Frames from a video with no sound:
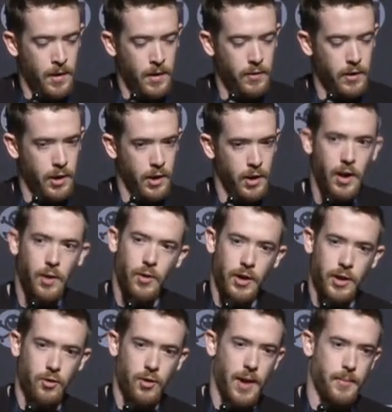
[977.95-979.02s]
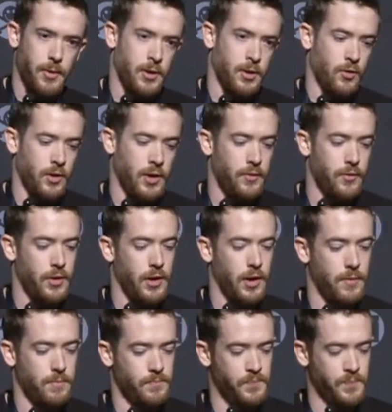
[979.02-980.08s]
and then I run and grab it and clean everything up.